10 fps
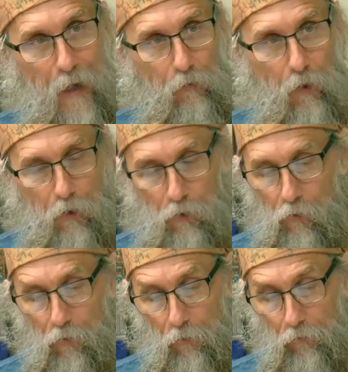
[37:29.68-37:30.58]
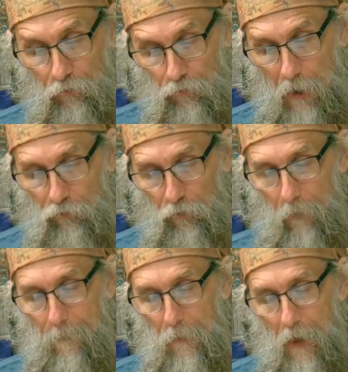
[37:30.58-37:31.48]
hierarchical
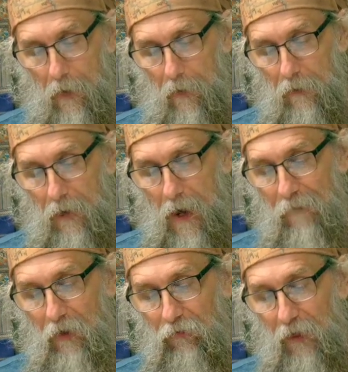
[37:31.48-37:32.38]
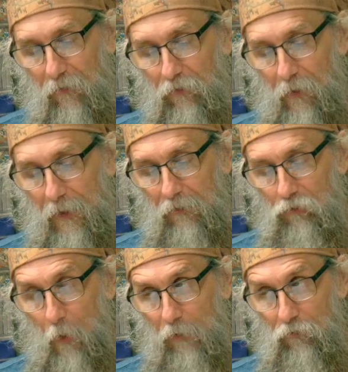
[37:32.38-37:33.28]
structure. The obvious answer to
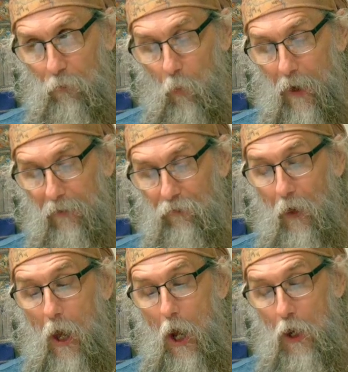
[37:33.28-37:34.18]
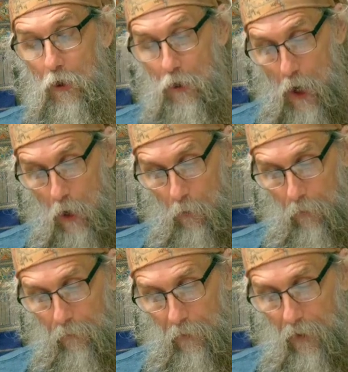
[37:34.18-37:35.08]
each question was no.
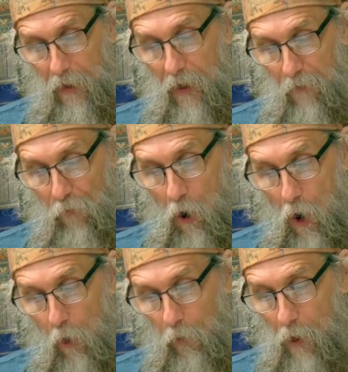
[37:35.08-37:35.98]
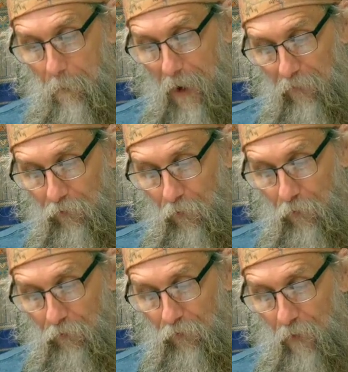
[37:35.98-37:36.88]
If all were
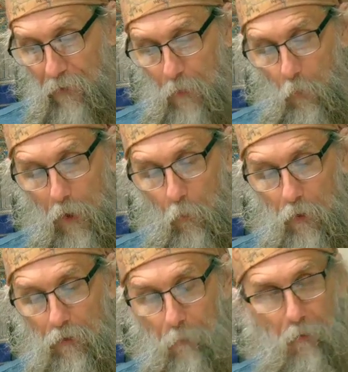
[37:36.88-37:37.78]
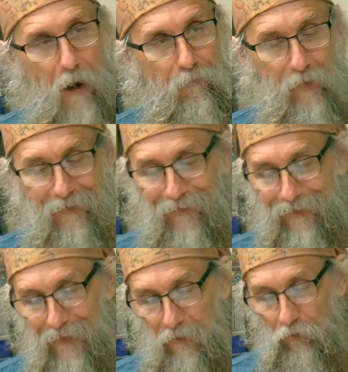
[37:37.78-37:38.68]
apostles, then where would the prophet,
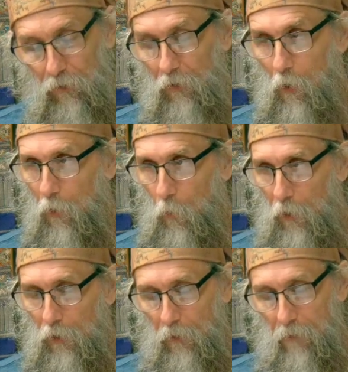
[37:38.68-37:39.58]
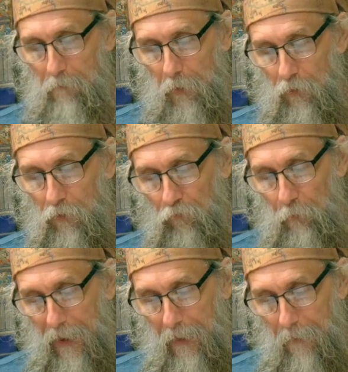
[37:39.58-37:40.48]
teacher, or worker of miracles
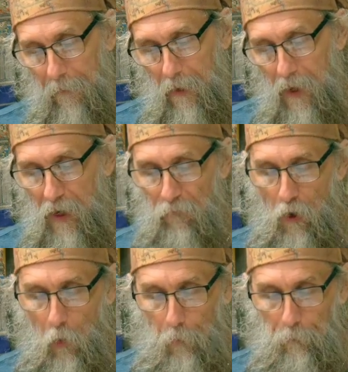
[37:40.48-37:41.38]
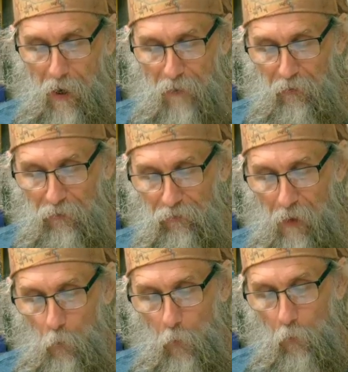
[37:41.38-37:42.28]
be? If all were prophets,
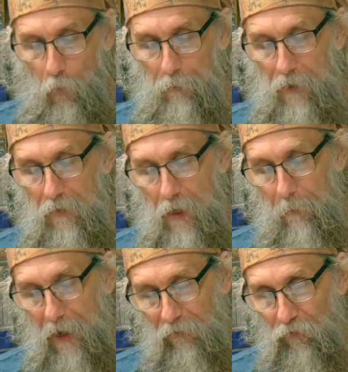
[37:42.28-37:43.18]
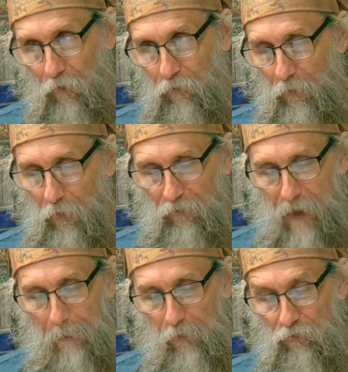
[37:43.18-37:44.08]
then where would be the apostles for
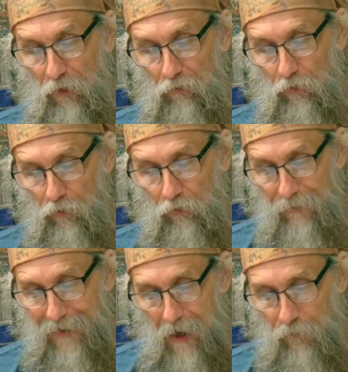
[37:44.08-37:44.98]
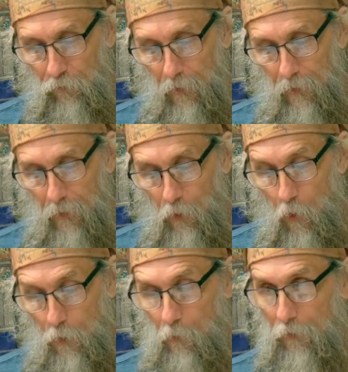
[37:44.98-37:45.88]
establishing church doctrine in
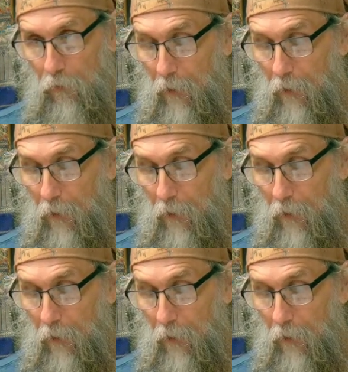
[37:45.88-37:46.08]
accord with